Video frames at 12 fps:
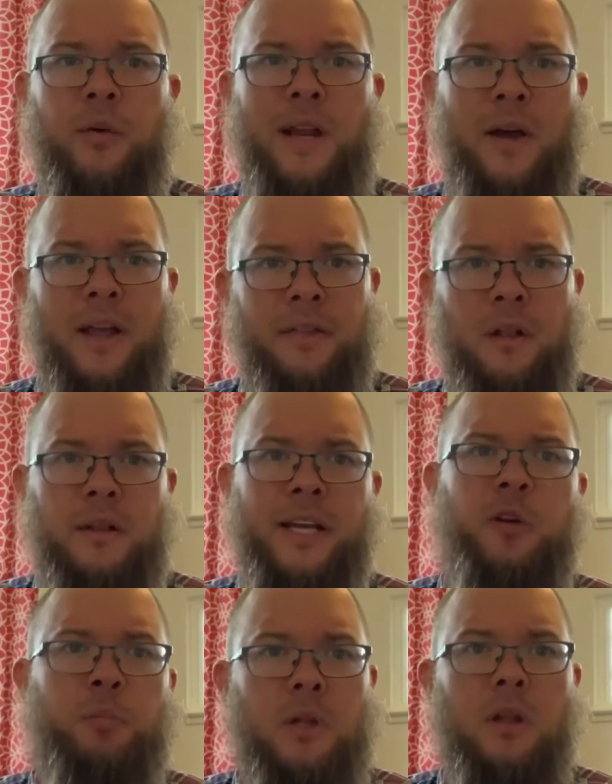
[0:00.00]
Now, in the
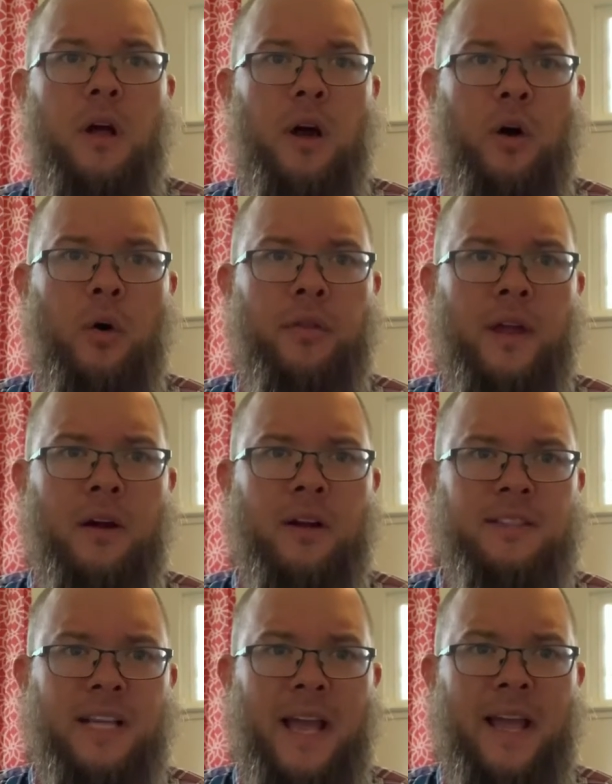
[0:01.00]
link below, there
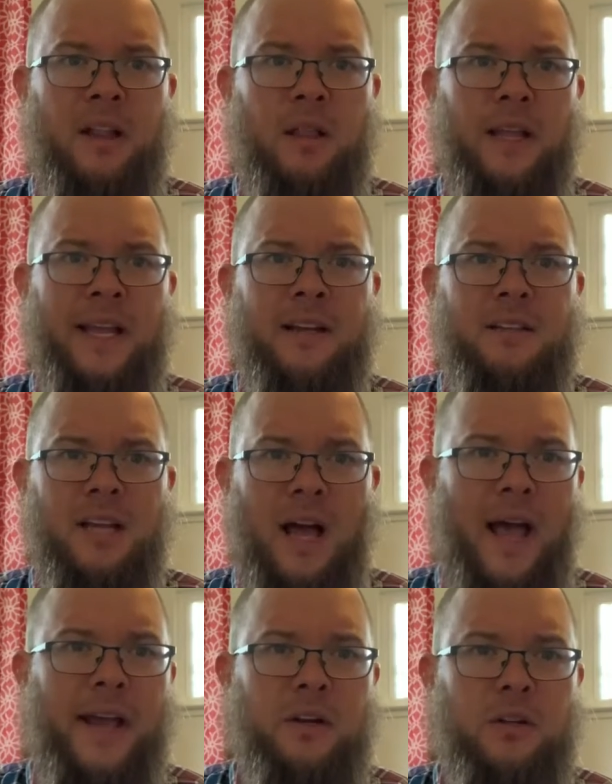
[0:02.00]
is a link
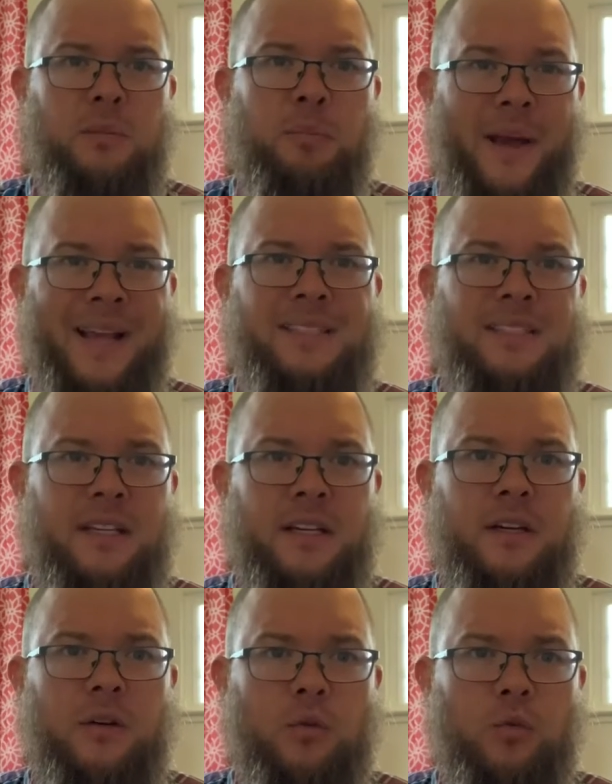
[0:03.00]
titled
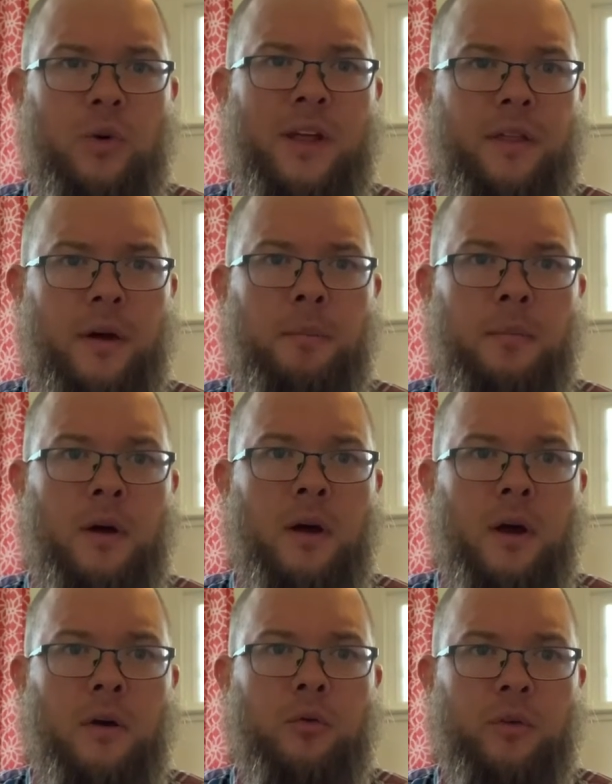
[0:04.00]
Basic Rhythm
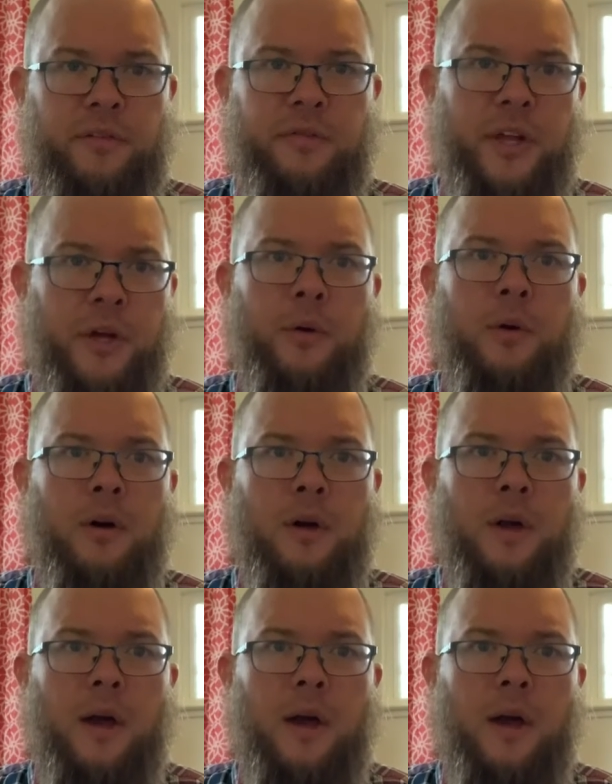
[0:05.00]
Review.